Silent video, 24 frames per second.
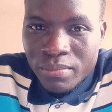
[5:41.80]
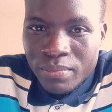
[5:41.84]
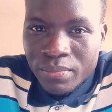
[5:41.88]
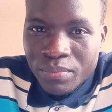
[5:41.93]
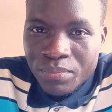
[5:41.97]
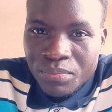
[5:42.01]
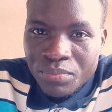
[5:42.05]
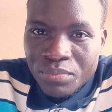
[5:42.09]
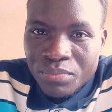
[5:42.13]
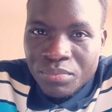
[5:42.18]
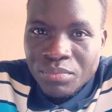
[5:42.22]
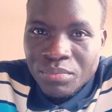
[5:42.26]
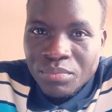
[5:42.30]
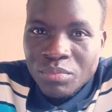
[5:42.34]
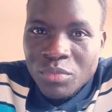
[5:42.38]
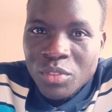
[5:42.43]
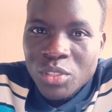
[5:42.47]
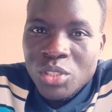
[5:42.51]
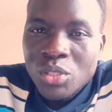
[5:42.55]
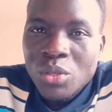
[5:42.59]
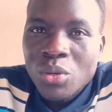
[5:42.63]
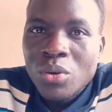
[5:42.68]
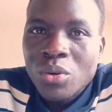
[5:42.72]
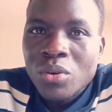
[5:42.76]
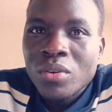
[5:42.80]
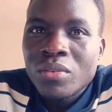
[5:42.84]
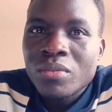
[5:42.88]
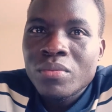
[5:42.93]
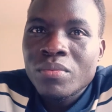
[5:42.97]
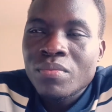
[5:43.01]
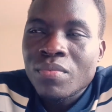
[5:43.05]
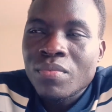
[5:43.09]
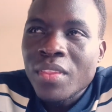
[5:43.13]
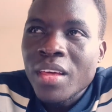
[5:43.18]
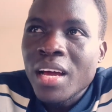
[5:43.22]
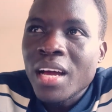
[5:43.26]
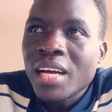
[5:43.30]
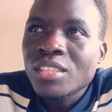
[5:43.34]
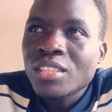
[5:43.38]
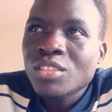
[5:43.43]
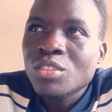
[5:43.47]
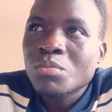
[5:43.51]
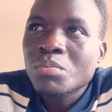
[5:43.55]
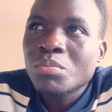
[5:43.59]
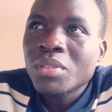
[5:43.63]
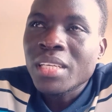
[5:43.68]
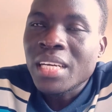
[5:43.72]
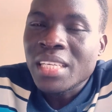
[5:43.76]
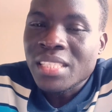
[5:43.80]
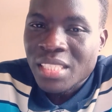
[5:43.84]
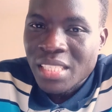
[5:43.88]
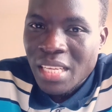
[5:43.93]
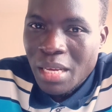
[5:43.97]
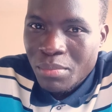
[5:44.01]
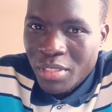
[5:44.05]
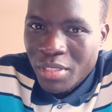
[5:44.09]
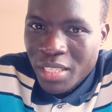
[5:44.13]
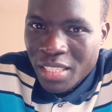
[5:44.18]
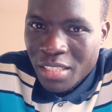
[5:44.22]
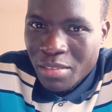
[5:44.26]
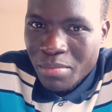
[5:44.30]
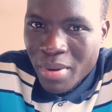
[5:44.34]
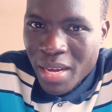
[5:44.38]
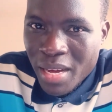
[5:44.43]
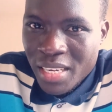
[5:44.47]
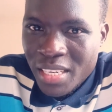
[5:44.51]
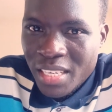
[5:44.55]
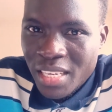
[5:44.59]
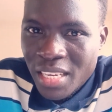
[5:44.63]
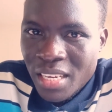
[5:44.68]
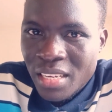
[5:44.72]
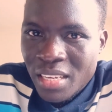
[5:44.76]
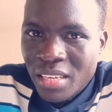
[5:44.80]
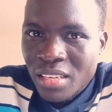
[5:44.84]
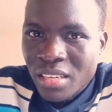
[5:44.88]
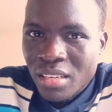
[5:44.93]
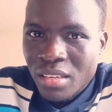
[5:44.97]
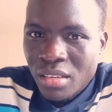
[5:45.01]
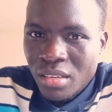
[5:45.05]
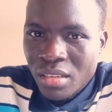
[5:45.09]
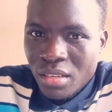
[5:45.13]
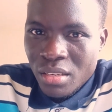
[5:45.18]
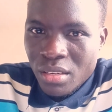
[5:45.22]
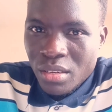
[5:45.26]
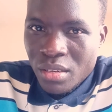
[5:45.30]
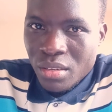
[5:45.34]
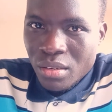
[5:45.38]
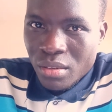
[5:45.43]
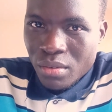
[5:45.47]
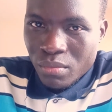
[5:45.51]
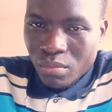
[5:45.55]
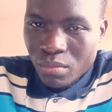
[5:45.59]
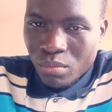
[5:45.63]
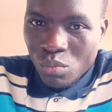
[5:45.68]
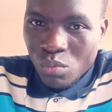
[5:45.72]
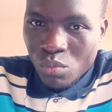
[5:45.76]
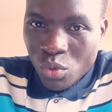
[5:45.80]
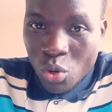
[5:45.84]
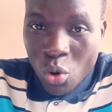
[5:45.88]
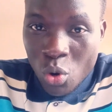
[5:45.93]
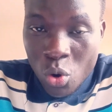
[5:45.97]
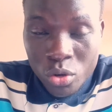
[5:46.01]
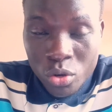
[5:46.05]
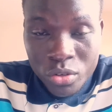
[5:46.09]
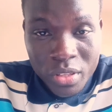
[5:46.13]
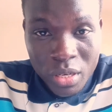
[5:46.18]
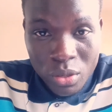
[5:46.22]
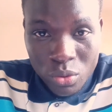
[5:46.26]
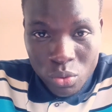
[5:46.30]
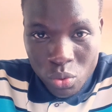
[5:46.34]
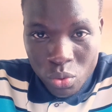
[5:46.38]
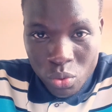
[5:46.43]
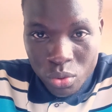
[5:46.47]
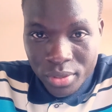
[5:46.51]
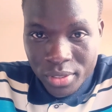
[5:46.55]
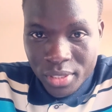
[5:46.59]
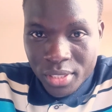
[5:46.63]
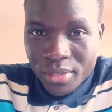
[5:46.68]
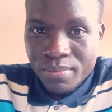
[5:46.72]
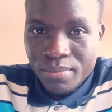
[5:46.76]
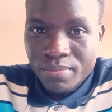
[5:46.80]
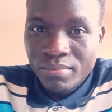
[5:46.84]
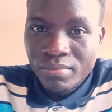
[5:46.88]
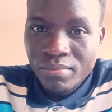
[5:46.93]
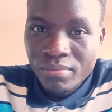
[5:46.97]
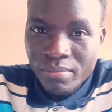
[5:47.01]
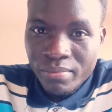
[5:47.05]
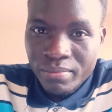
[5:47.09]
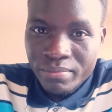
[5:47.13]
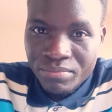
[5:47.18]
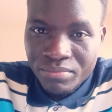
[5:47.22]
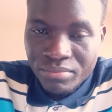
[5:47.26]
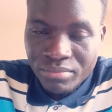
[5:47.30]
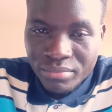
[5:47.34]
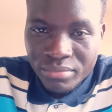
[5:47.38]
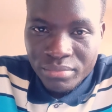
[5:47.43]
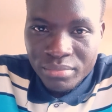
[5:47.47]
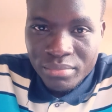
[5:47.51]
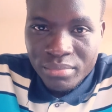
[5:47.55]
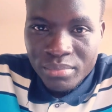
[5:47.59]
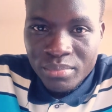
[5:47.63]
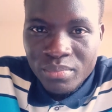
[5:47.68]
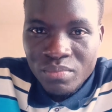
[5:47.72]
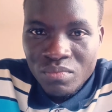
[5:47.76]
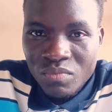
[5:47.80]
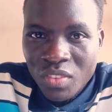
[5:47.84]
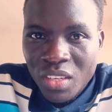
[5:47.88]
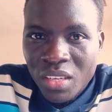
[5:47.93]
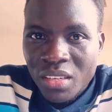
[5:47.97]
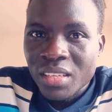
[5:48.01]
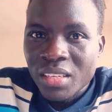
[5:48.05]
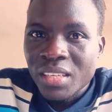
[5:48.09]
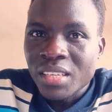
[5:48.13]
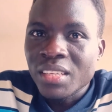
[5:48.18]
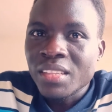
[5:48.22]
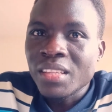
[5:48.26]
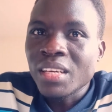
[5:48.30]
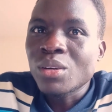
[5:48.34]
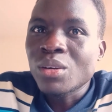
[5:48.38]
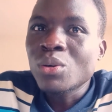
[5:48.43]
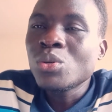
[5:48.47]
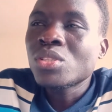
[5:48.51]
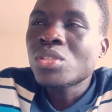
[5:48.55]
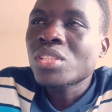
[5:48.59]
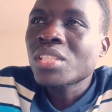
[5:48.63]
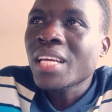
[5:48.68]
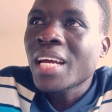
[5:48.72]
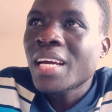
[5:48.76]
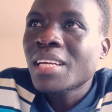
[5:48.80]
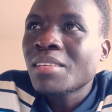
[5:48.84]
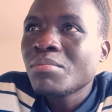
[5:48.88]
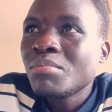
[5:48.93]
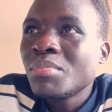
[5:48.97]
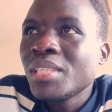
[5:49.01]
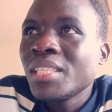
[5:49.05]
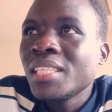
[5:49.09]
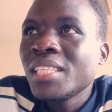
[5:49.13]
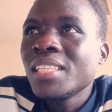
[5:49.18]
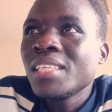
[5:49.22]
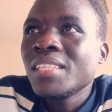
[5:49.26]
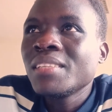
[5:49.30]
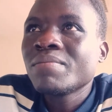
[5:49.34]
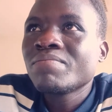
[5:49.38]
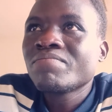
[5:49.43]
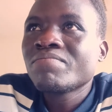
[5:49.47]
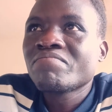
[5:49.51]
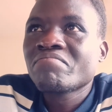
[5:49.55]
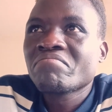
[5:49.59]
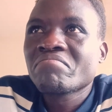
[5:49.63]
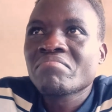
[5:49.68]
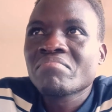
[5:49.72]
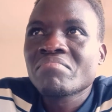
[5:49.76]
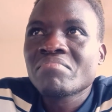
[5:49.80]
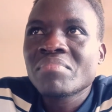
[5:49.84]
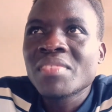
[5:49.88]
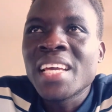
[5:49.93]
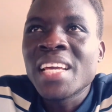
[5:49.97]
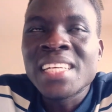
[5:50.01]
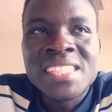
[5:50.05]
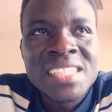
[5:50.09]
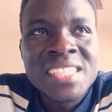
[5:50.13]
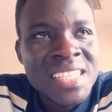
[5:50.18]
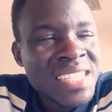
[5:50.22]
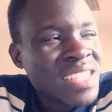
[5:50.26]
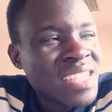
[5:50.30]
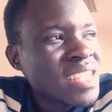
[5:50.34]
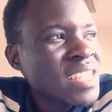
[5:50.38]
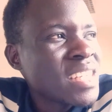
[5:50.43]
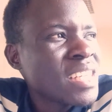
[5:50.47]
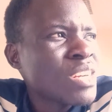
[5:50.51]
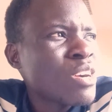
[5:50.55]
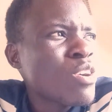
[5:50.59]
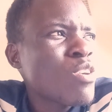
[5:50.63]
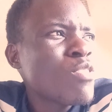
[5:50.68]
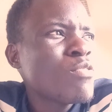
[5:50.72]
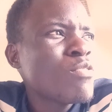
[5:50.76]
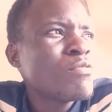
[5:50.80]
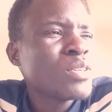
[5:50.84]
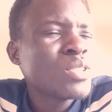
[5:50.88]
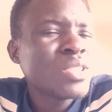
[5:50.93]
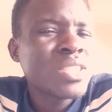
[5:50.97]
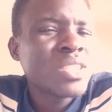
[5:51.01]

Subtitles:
So there has to be a subject matter called the goods. The goods can be existing or future.